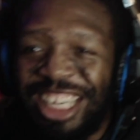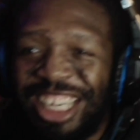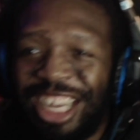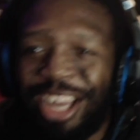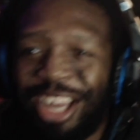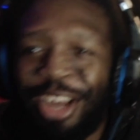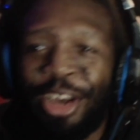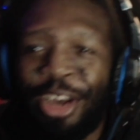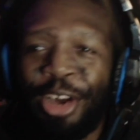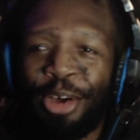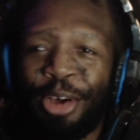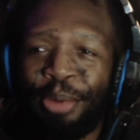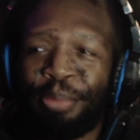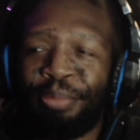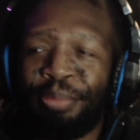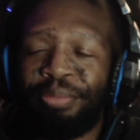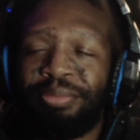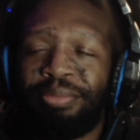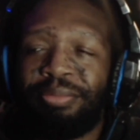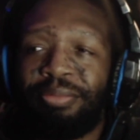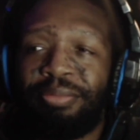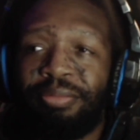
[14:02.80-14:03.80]
um,
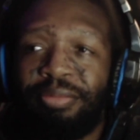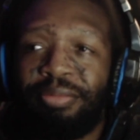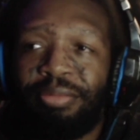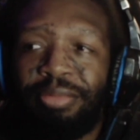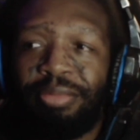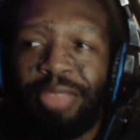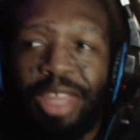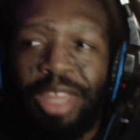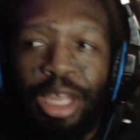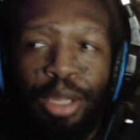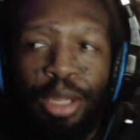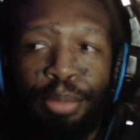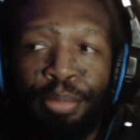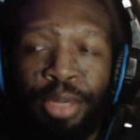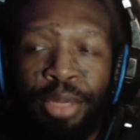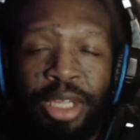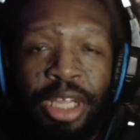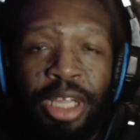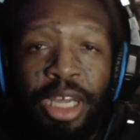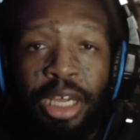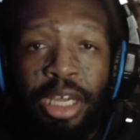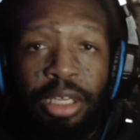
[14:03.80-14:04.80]
but
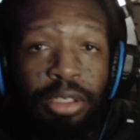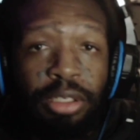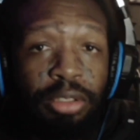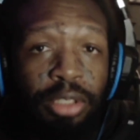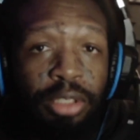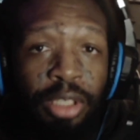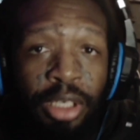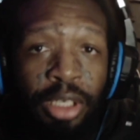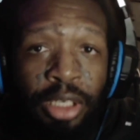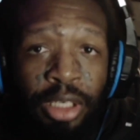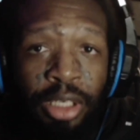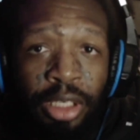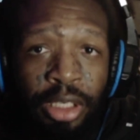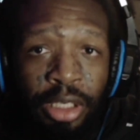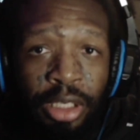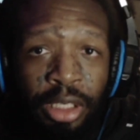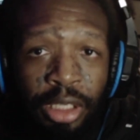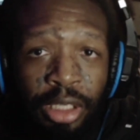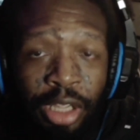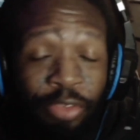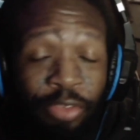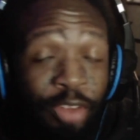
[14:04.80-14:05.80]
yeah,
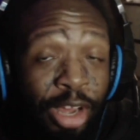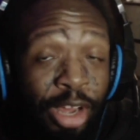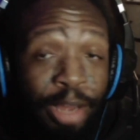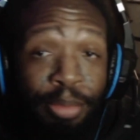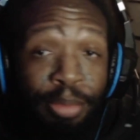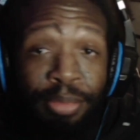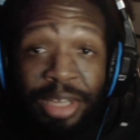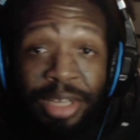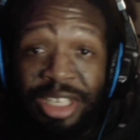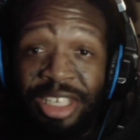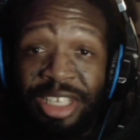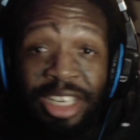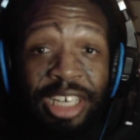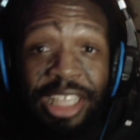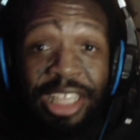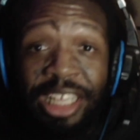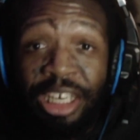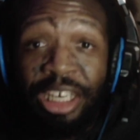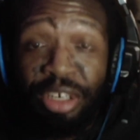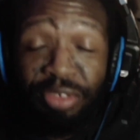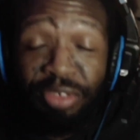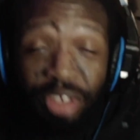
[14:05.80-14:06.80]
uh, if I missed
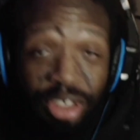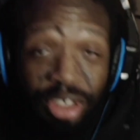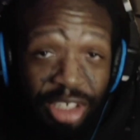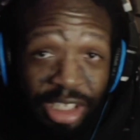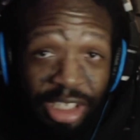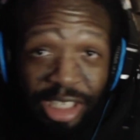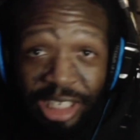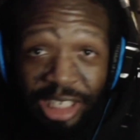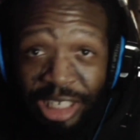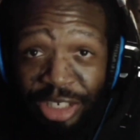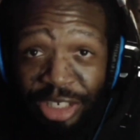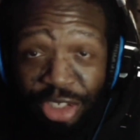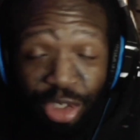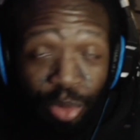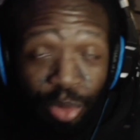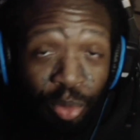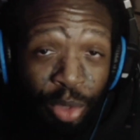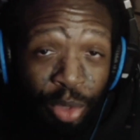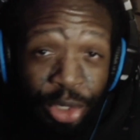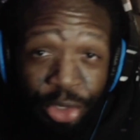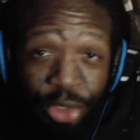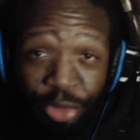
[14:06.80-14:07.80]
anything, or if there's anything else you're
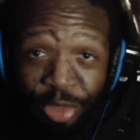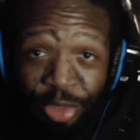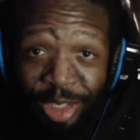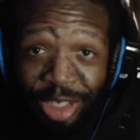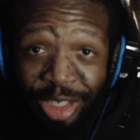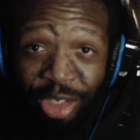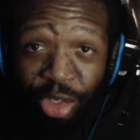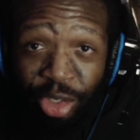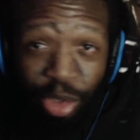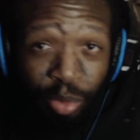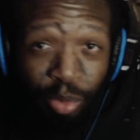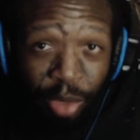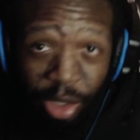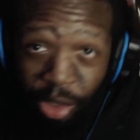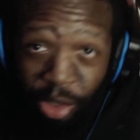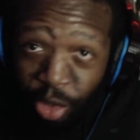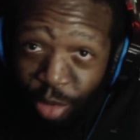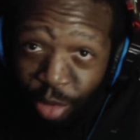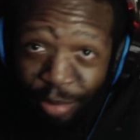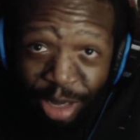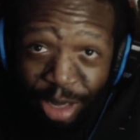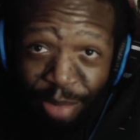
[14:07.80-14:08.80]
wondering or you want to
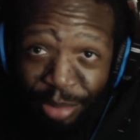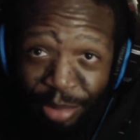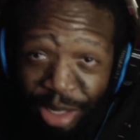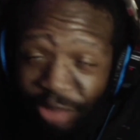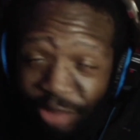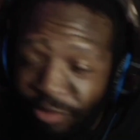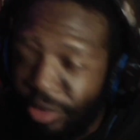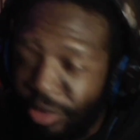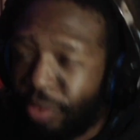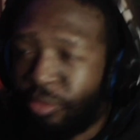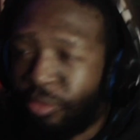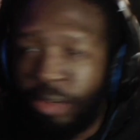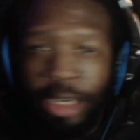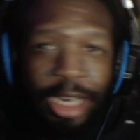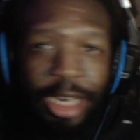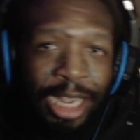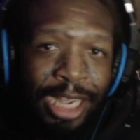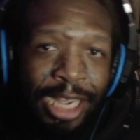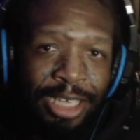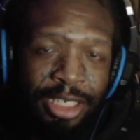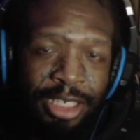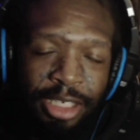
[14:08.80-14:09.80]
know about me, feel free to
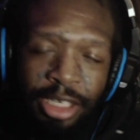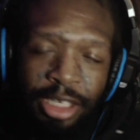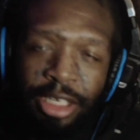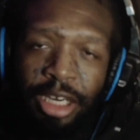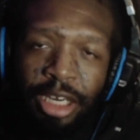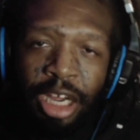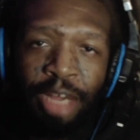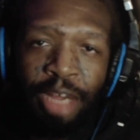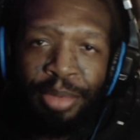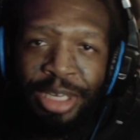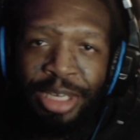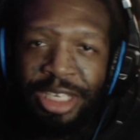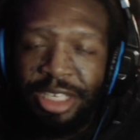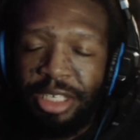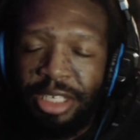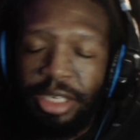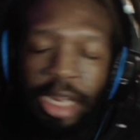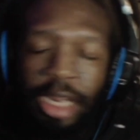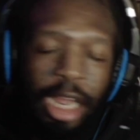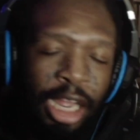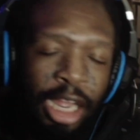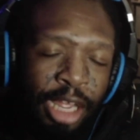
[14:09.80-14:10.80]
ask in the comments.
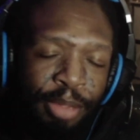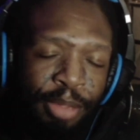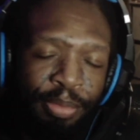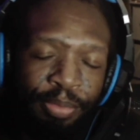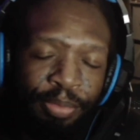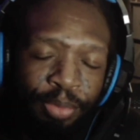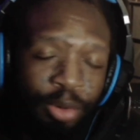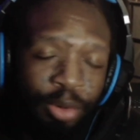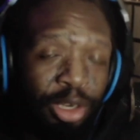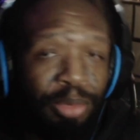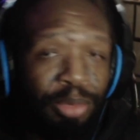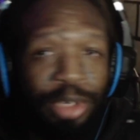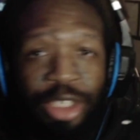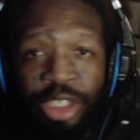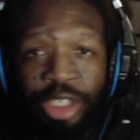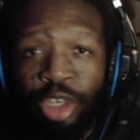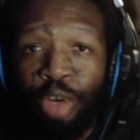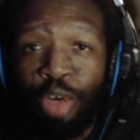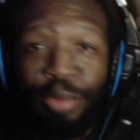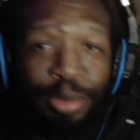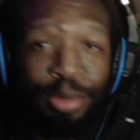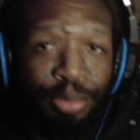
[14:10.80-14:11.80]
I'm pretty much an
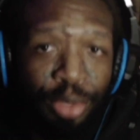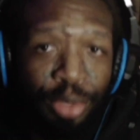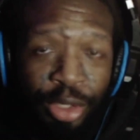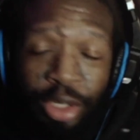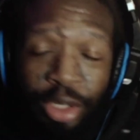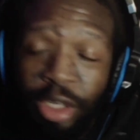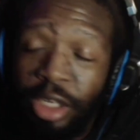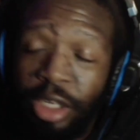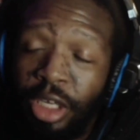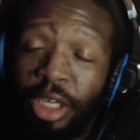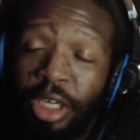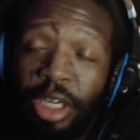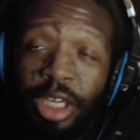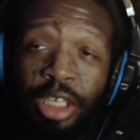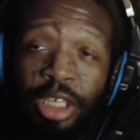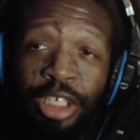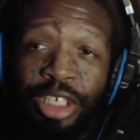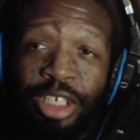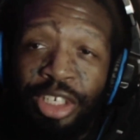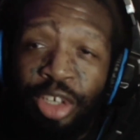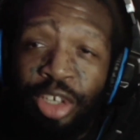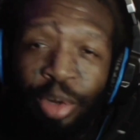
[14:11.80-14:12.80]
open book.
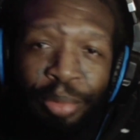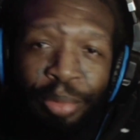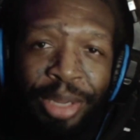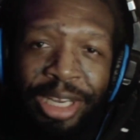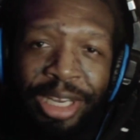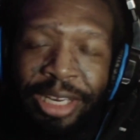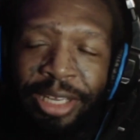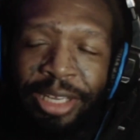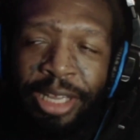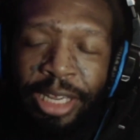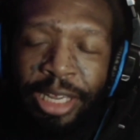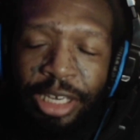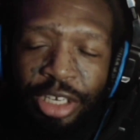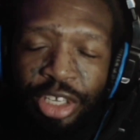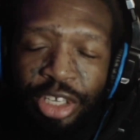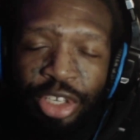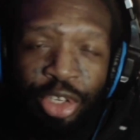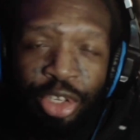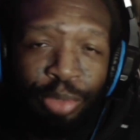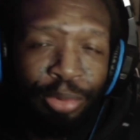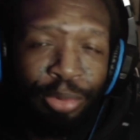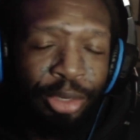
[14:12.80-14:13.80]
Just don't make it like
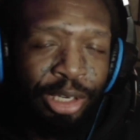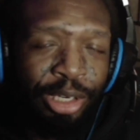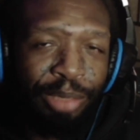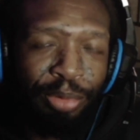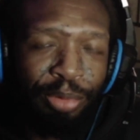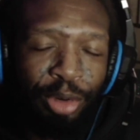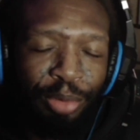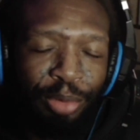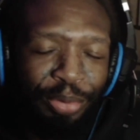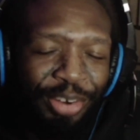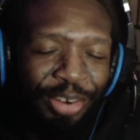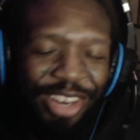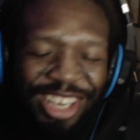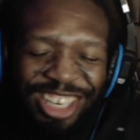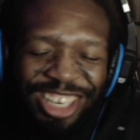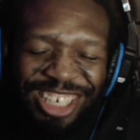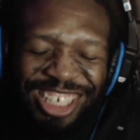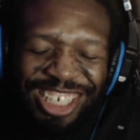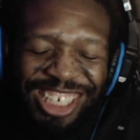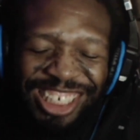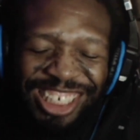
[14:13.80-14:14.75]
super inappropriate.